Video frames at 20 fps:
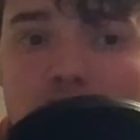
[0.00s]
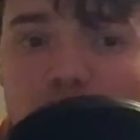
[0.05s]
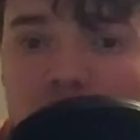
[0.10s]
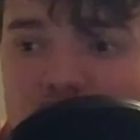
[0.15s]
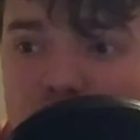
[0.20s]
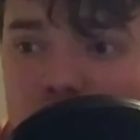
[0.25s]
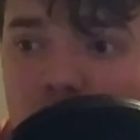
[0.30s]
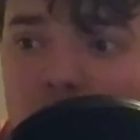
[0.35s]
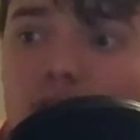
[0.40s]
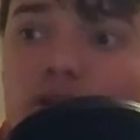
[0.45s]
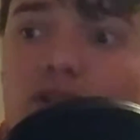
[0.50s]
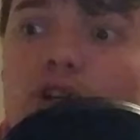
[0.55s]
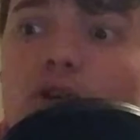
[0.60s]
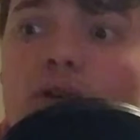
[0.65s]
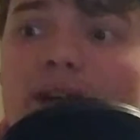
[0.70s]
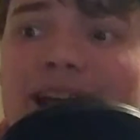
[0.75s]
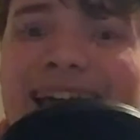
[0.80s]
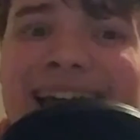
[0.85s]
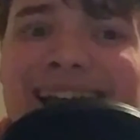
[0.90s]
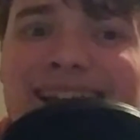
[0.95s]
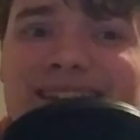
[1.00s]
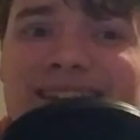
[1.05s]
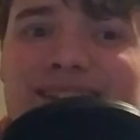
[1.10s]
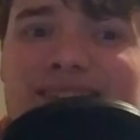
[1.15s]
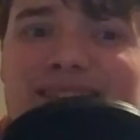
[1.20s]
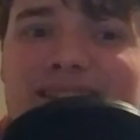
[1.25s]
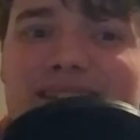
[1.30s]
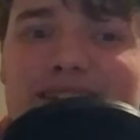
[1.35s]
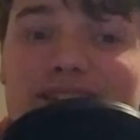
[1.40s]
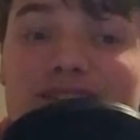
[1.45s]
original known
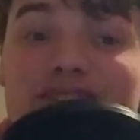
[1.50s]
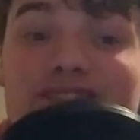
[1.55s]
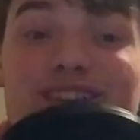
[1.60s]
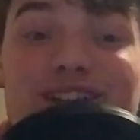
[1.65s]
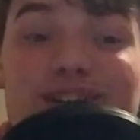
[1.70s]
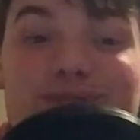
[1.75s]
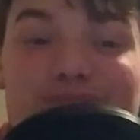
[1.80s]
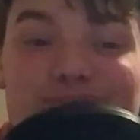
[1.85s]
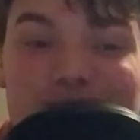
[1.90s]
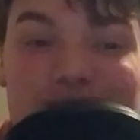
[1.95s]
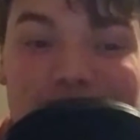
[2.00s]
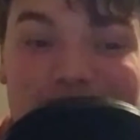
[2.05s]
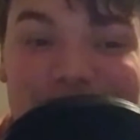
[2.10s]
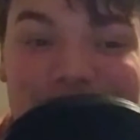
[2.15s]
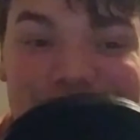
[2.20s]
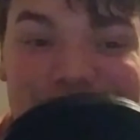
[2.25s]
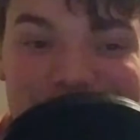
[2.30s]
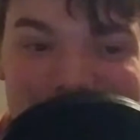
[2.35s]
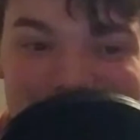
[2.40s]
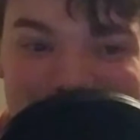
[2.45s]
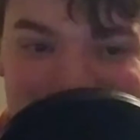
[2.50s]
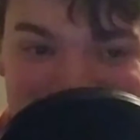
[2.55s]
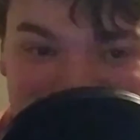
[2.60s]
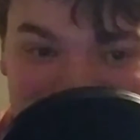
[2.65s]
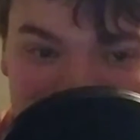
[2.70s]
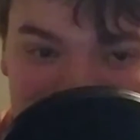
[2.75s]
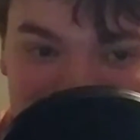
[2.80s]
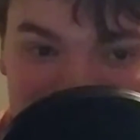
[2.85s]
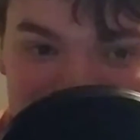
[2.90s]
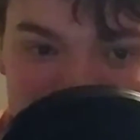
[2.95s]
as The Umbrella
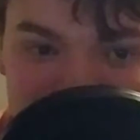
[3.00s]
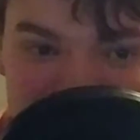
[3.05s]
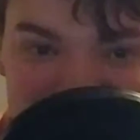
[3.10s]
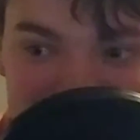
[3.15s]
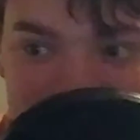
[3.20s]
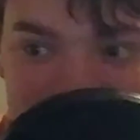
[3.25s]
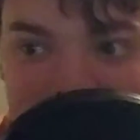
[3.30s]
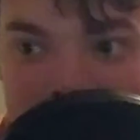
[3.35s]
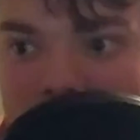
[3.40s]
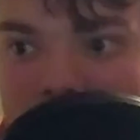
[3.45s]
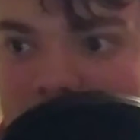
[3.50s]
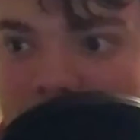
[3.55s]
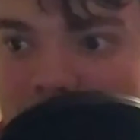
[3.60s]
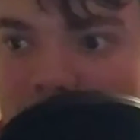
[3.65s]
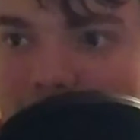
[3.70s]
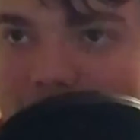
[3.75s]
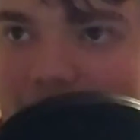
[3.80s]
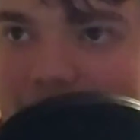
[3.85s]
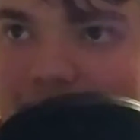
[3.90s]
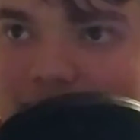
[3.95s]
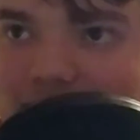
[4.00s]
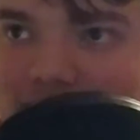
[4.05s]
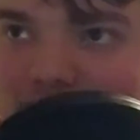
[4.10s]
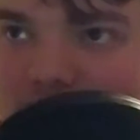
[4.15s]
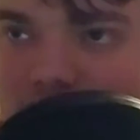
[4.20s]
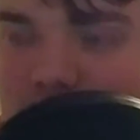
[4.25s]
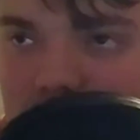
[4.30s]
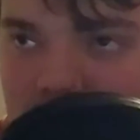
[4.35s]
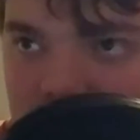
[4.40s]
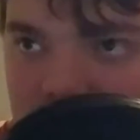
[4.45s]
Academy? I
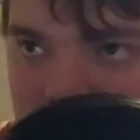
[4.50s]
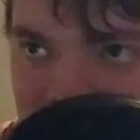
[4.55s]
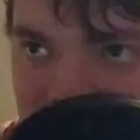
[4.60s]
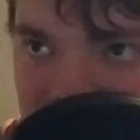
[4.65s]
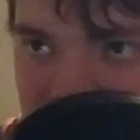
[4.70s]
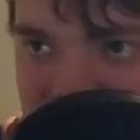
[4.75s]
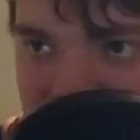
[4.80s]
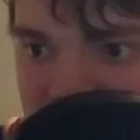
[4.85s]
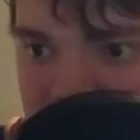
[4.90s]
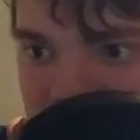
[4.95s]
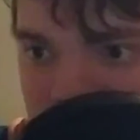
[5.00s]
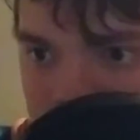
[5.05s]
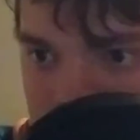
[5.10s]
love this.